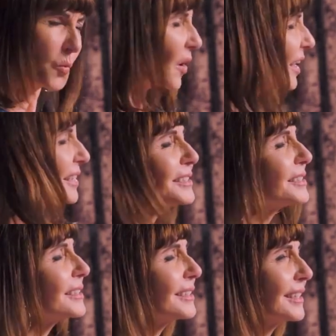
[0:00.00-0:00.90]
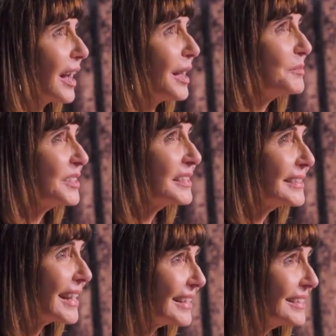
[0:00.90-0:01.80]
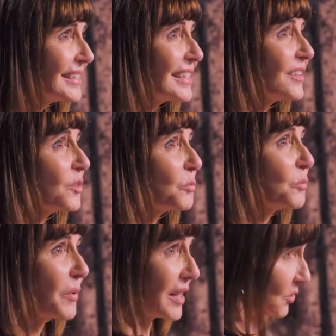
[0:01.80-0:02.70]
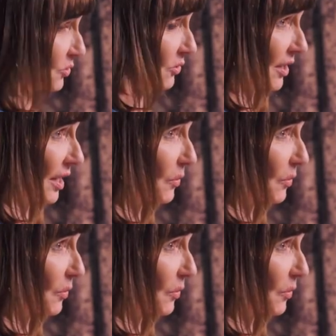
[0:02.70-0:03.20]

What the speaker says: what? I'm standing in the restaurant